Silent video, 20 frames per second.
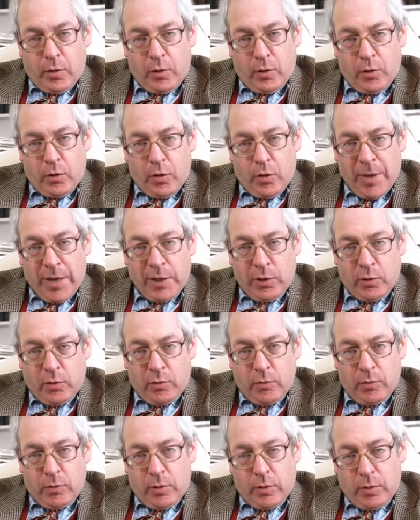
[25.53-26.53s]
So a man,
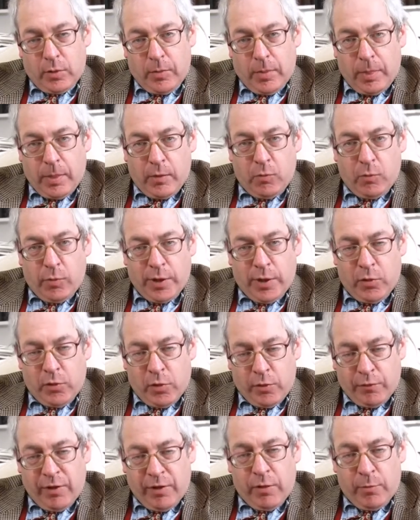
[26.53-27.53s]
we don't
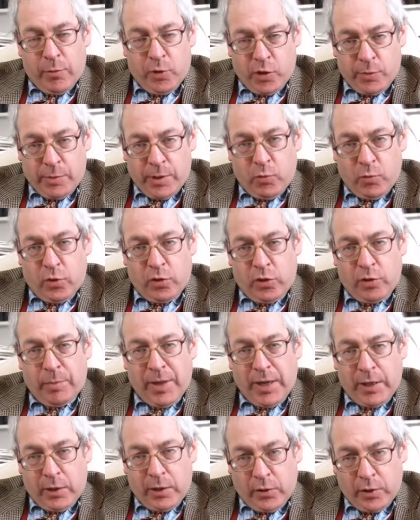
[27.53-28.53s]
know very much about what
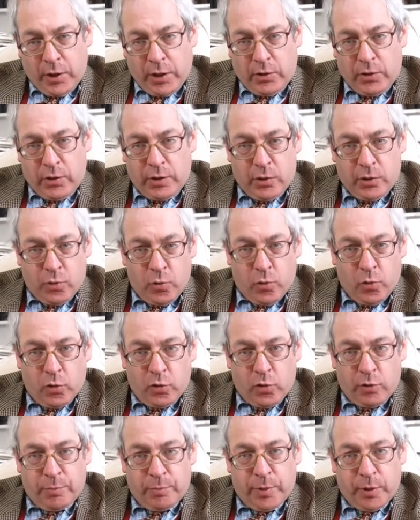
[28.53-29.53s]
Sabellius actually
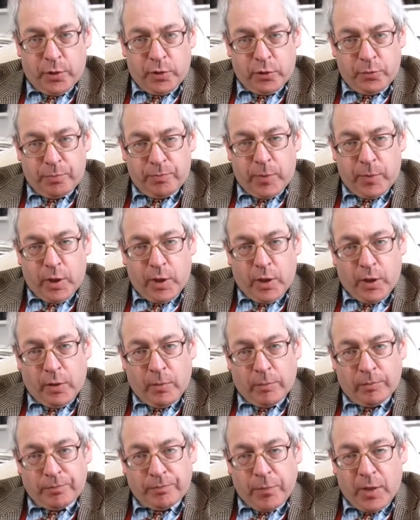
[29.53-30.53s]
taught, but
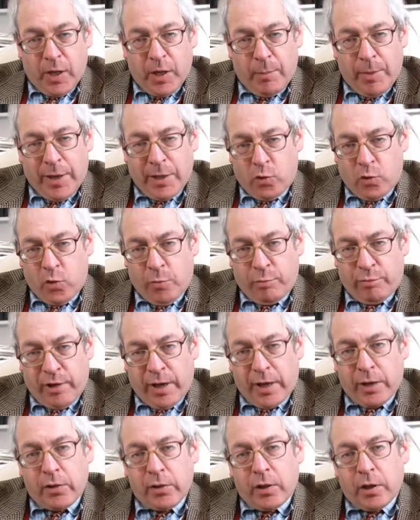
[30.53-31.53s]
a man called
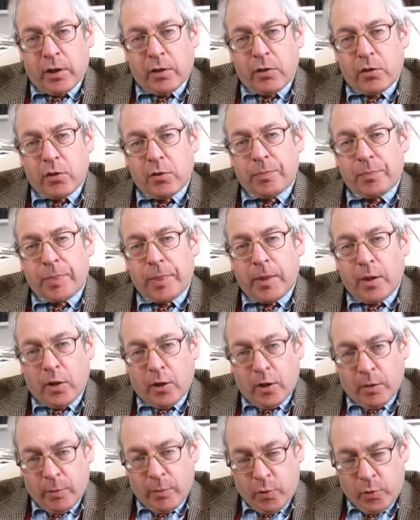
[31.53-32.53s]
Praxias,
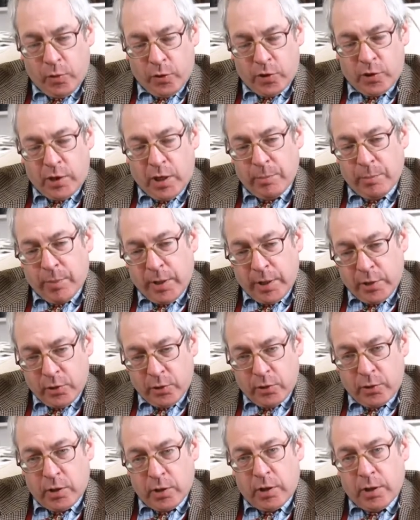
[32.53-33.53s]
who is attacked by
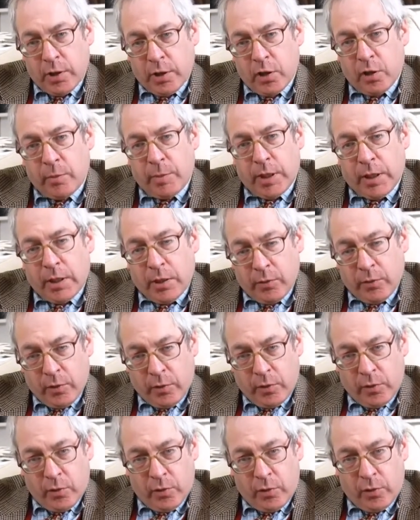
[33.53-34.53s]
Tertullian at the beginning of the
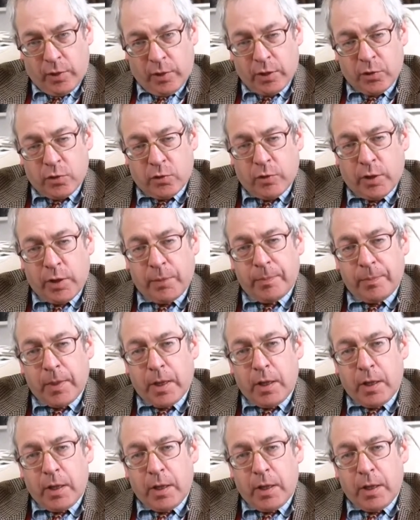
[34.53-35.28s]
3rd century,